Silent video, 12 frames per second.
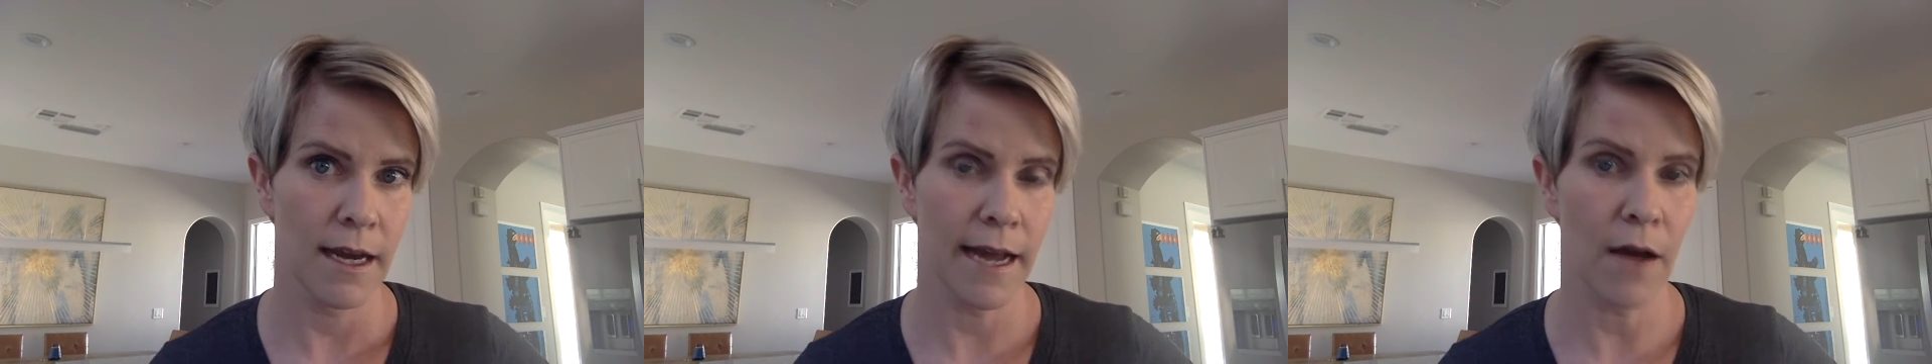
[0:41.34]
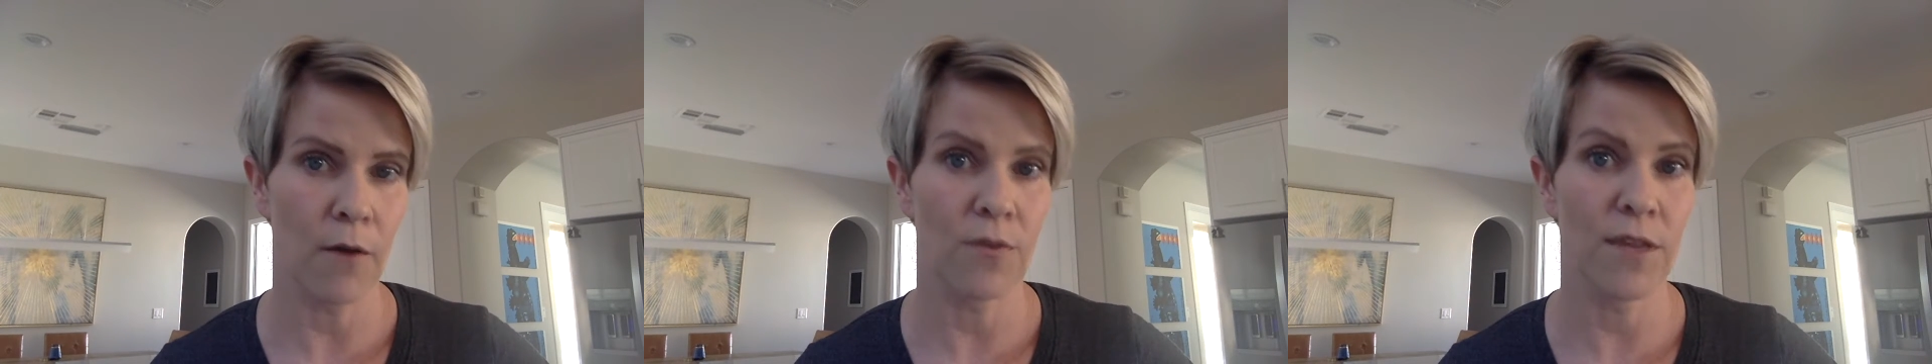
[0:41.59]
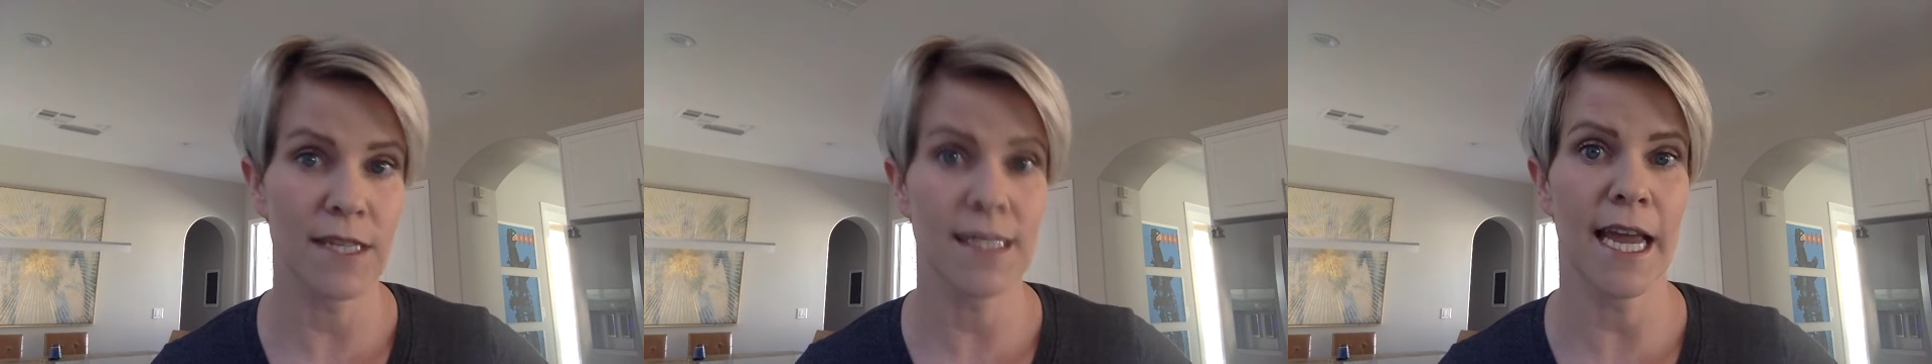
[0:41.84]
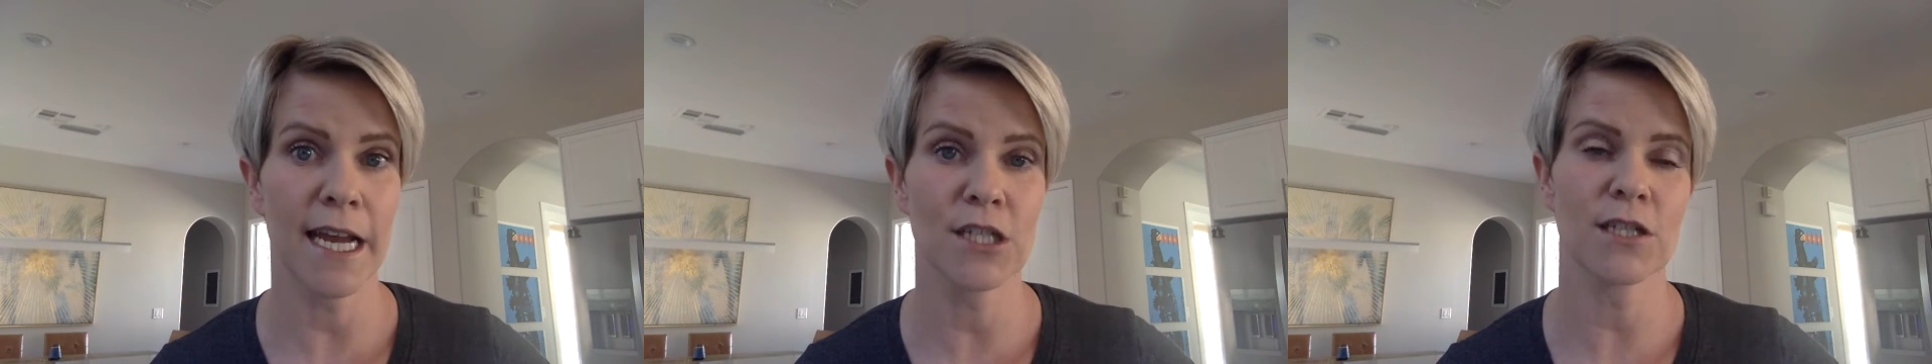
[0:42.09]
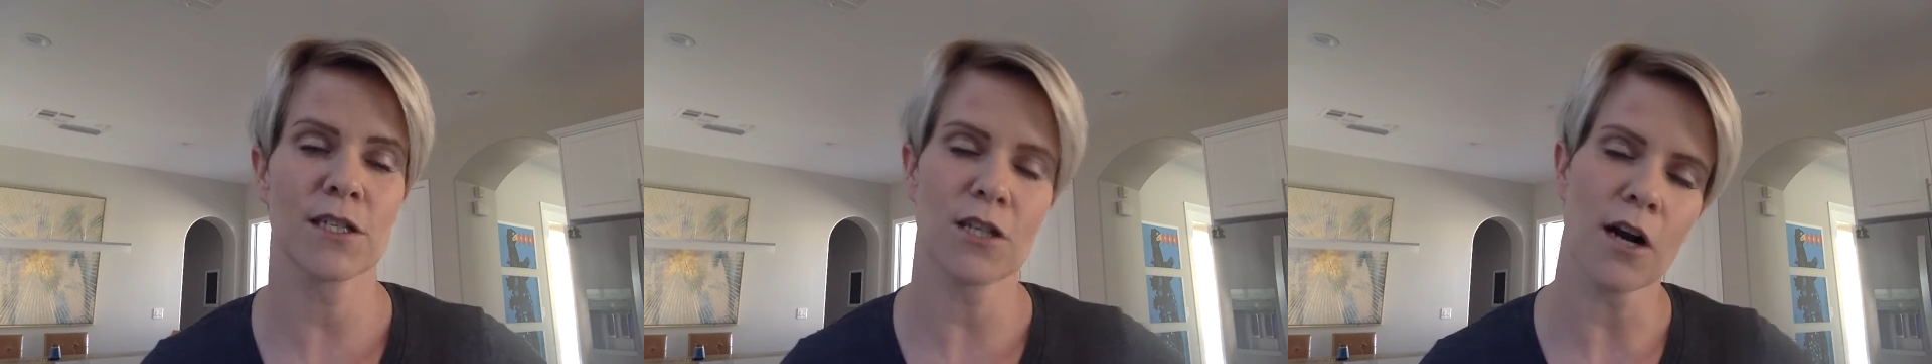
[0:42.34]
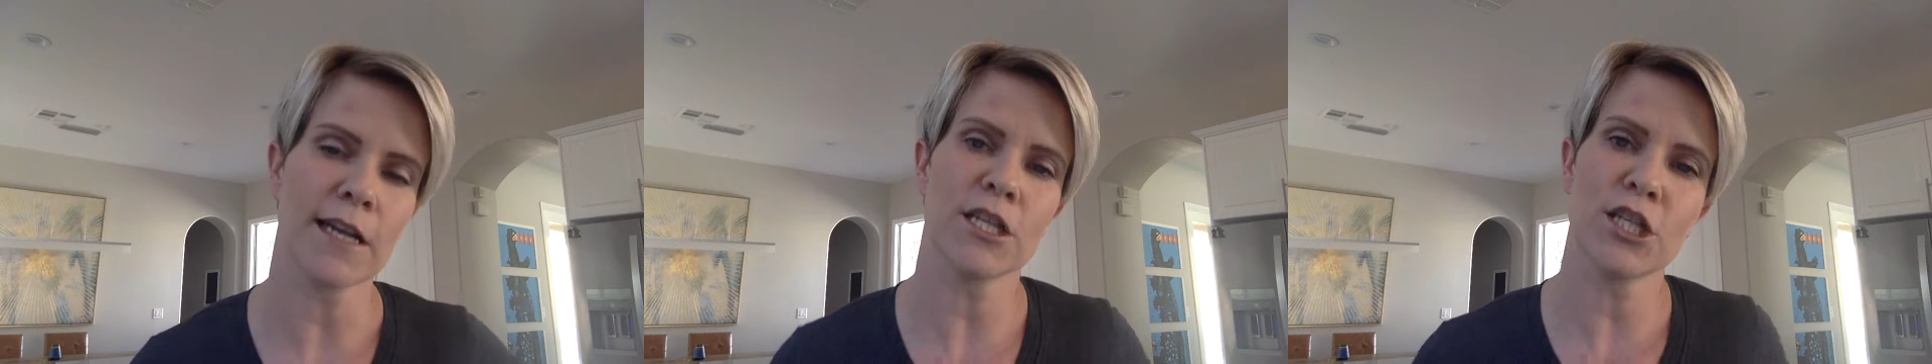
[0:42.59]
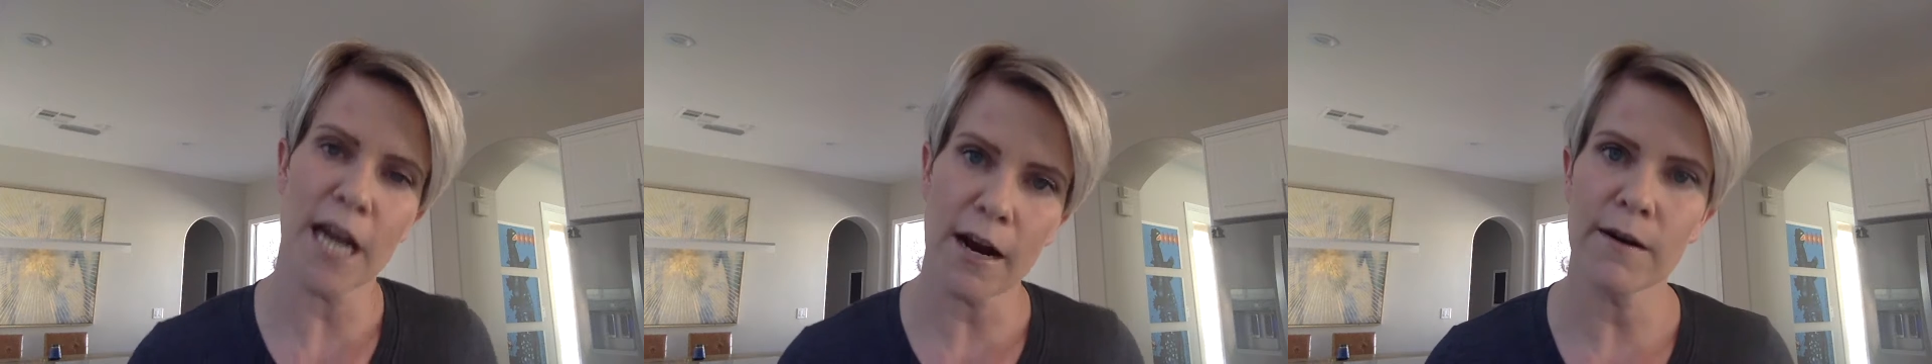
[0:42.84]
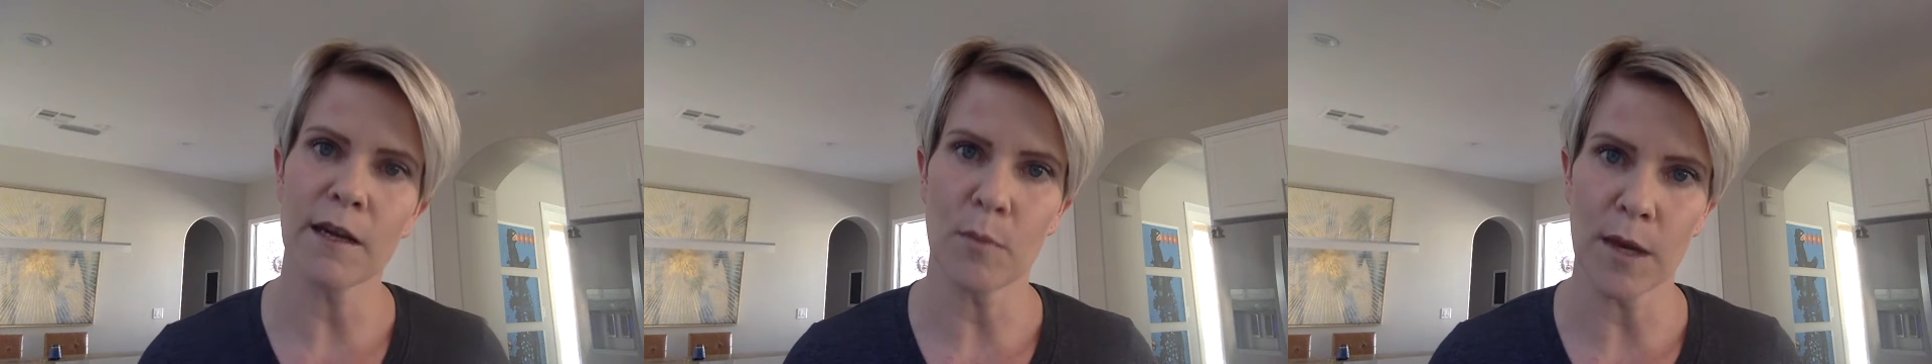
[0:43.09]
Now, this agent started
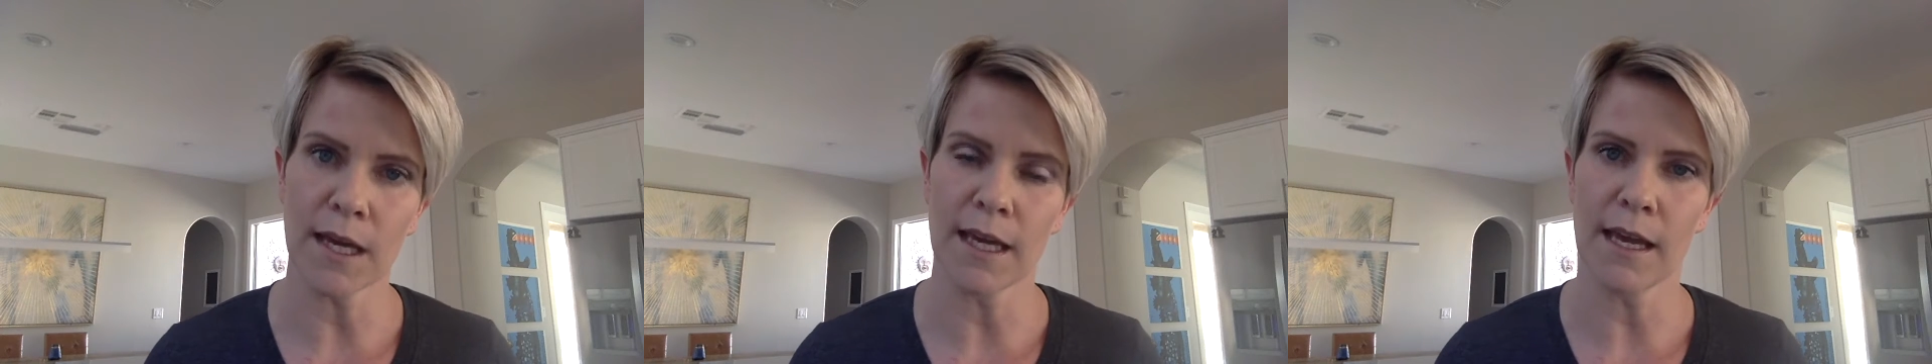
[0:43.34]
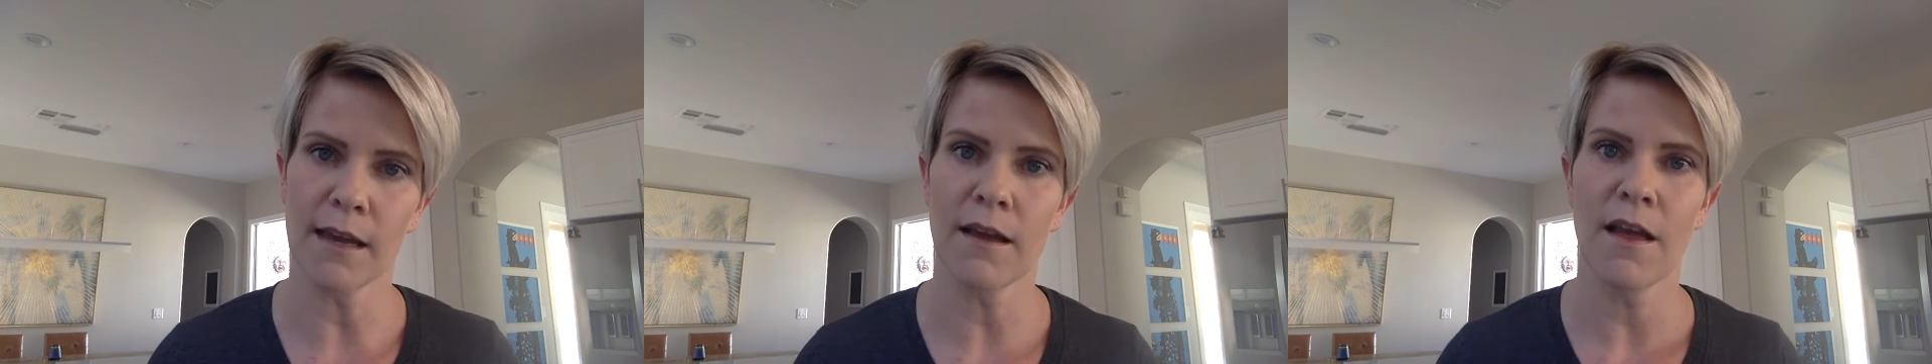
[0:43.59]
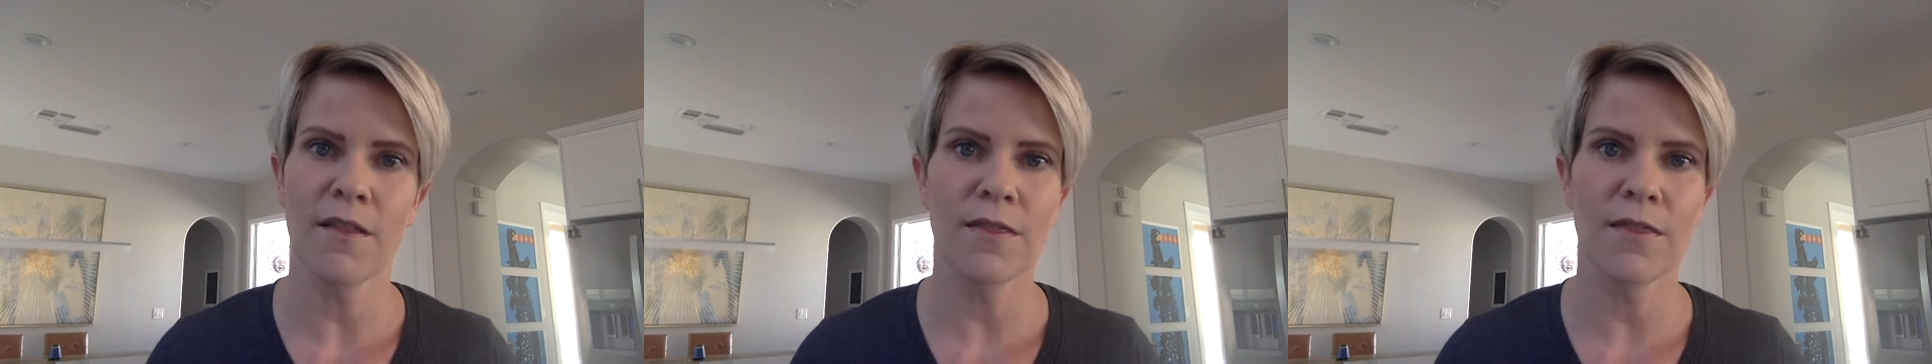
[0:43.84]
cherry picking